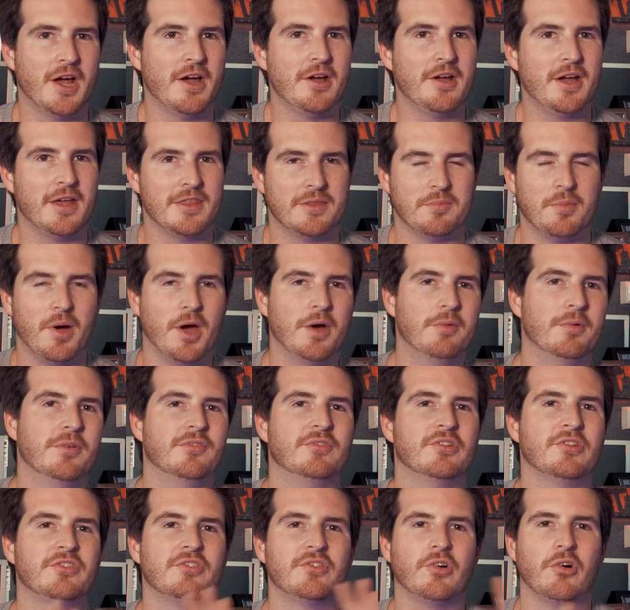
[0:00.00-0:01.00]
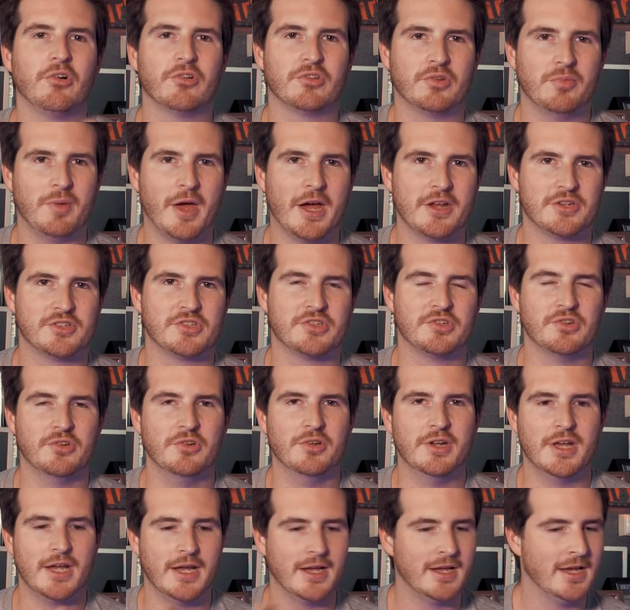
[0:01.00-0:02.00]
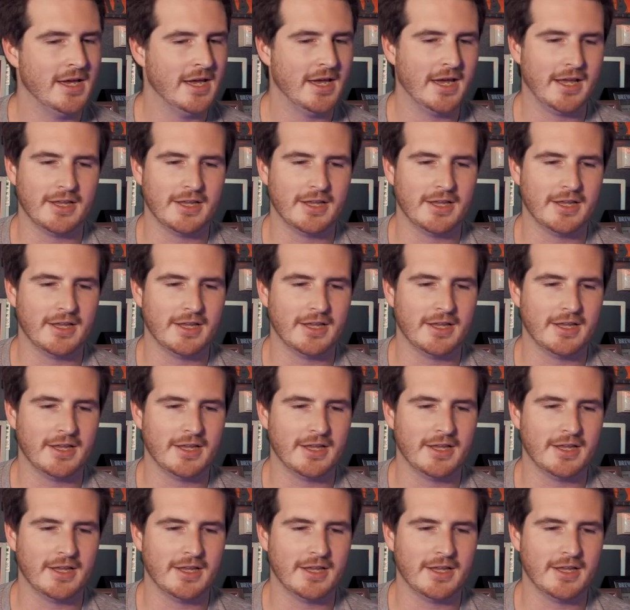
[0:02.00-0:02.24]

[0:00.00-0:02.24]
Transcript: At the moment, we've just talked about shooting